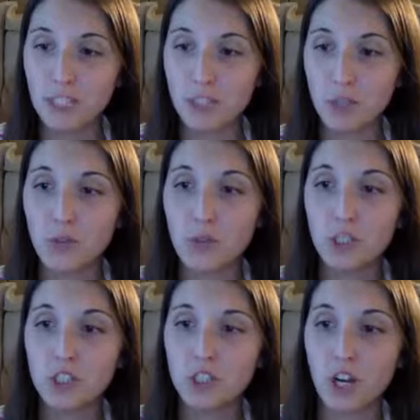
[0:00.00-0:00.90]
So if you
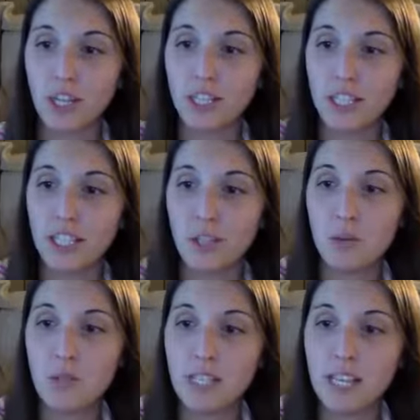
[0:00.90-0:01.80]
are struggling
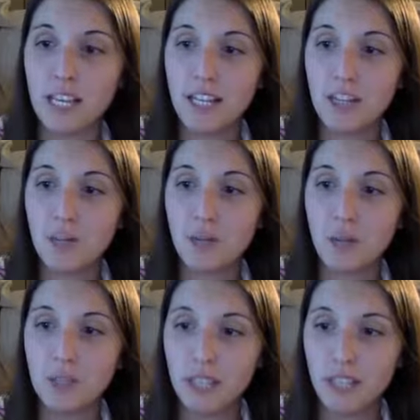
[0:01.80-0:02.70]
with getting enough
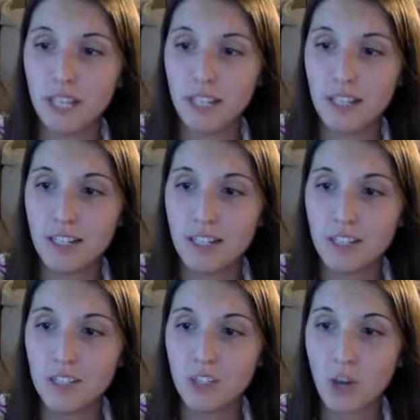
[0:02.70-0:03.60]
protein,
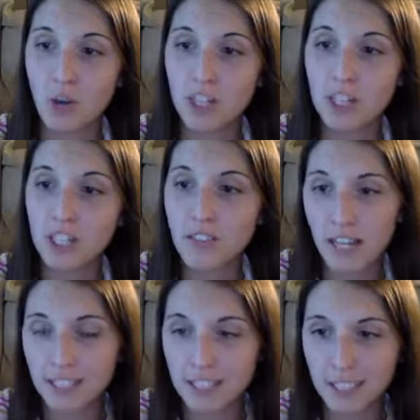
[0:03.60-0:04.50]
so I should have
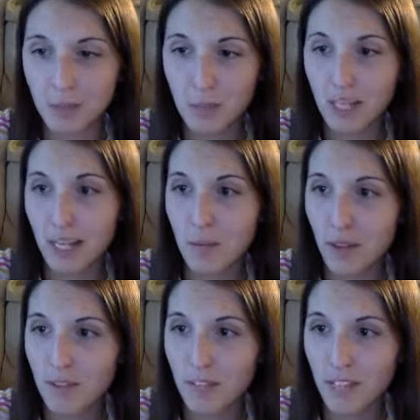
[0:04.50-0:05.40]
asked this in the beginning of
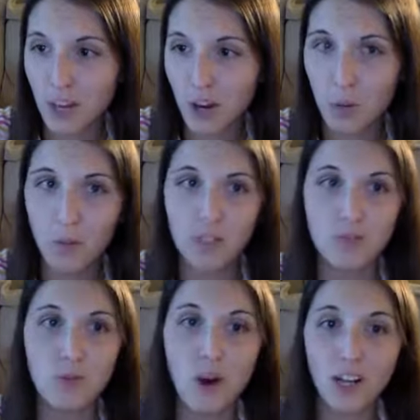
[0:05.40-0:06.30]
my video, but
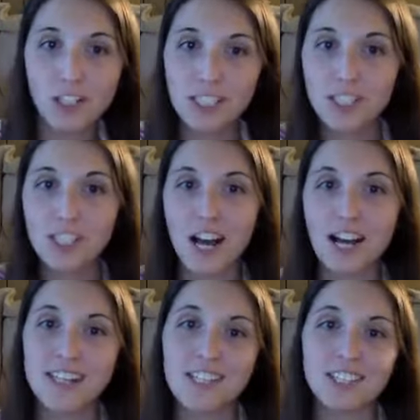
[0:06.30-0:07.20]
if you are still
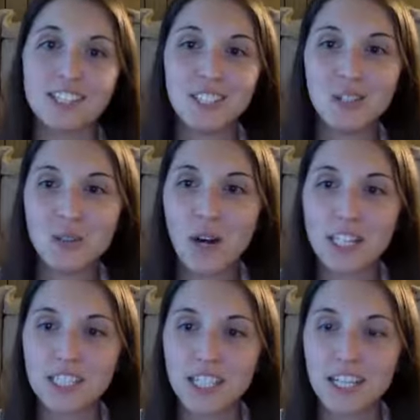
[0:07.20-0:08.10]
on and you're still
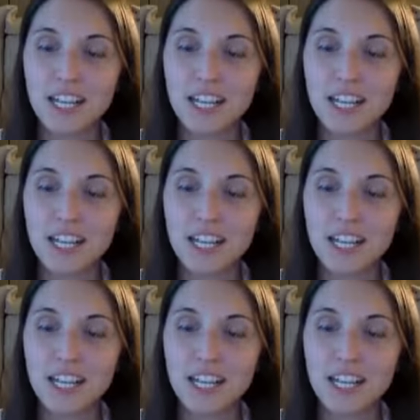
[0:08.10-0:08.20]
watching,